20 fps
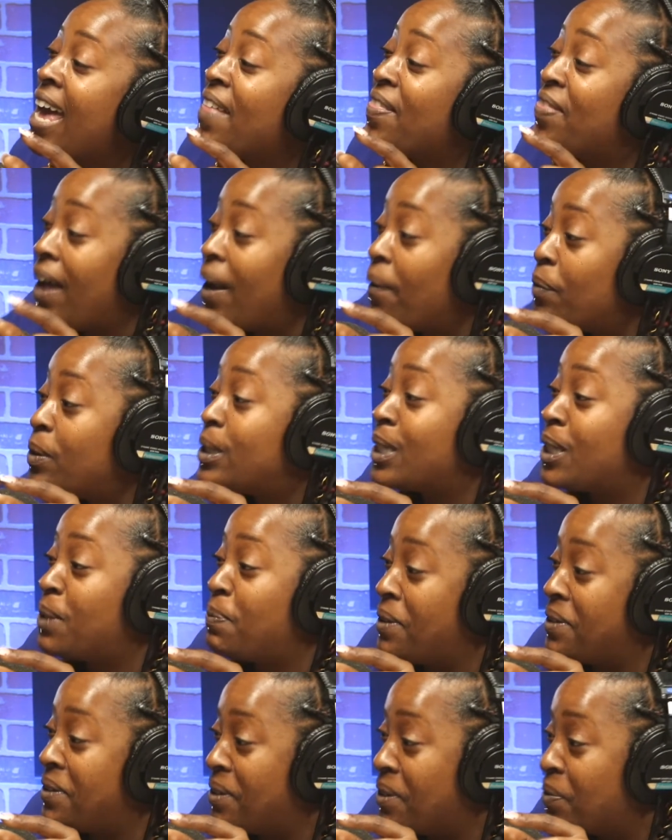That was
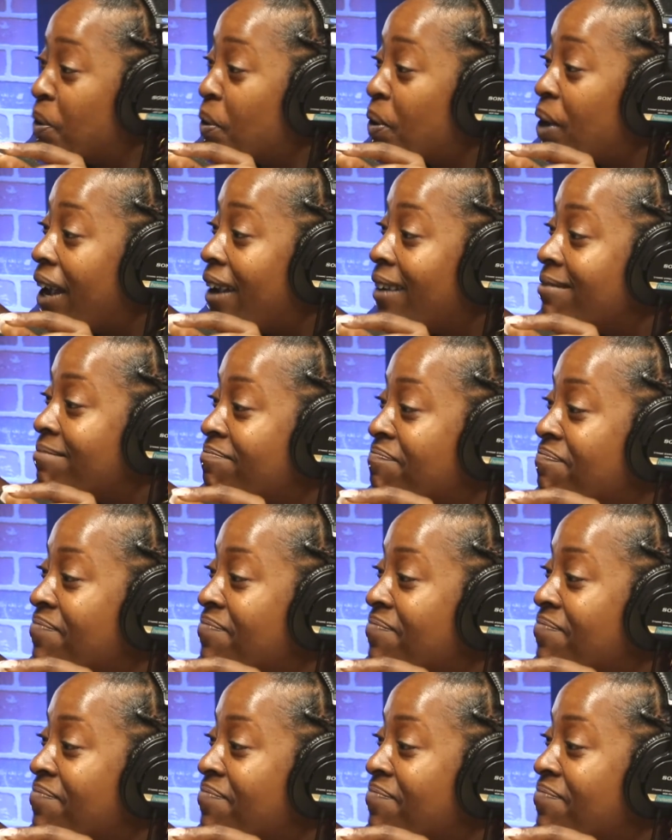expensive, okay?